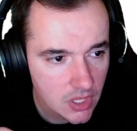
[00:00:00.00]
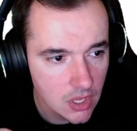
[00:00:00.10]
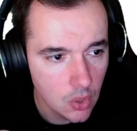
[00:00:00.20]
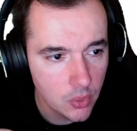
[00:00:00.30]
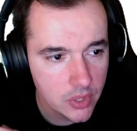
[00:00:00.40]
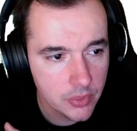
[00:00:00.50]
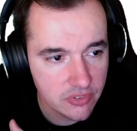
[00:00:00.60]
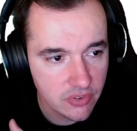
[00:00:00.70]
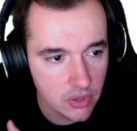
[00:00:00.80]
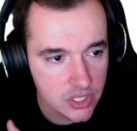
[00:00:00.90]
What I want to
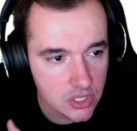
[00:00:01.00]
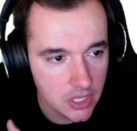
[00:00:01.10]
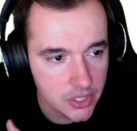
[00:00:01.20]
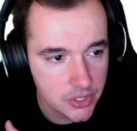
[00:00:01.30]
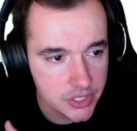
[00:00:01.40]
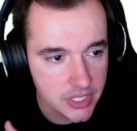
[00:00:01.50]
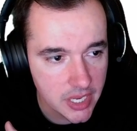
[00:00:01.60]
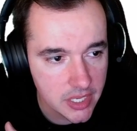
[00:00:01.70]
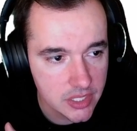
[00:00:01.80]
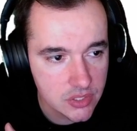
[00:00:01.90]
focus on here today
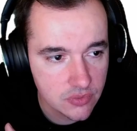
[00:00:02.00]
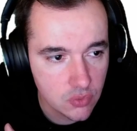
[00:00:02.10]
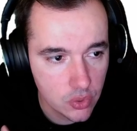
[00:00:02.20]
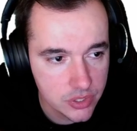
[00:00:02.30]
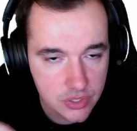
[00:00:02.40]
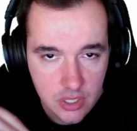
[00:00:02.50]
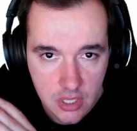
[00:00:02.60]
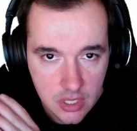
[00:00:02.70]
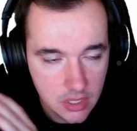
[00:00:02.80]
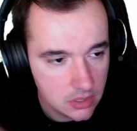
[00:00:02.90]
is, of course,
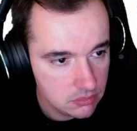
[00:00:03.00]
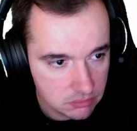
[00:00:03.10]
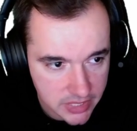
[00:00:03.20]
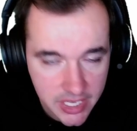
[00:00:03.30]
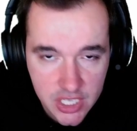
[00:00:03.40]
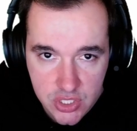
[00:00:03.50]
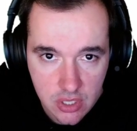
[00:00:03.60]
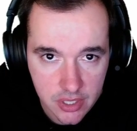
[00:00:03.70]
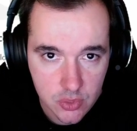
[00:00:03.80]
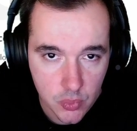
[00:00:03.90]
getting
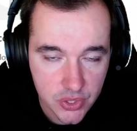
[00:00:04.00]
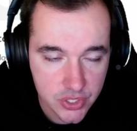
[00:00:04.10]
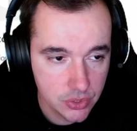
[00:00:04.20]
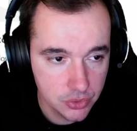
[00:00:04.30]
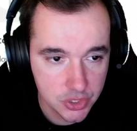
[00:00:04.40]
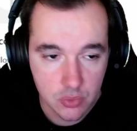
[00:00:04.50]
started with the solution.